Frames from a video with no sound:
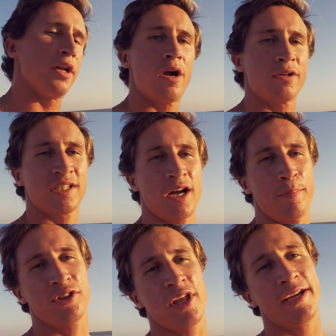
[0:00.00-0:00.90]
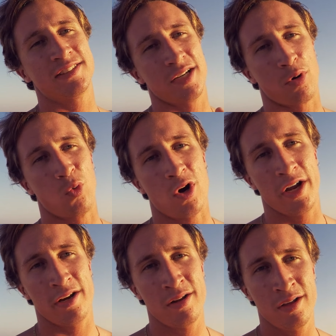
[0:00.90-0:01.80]
notice a couple things. Number
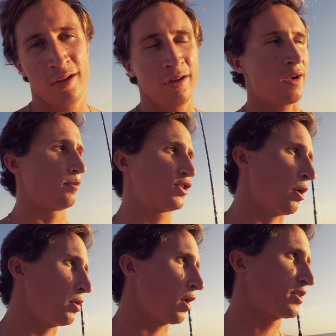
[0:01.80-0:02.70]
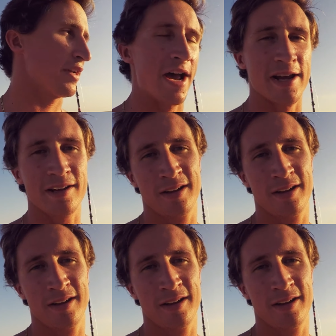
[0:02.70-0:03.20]
one, I'm solo tonight.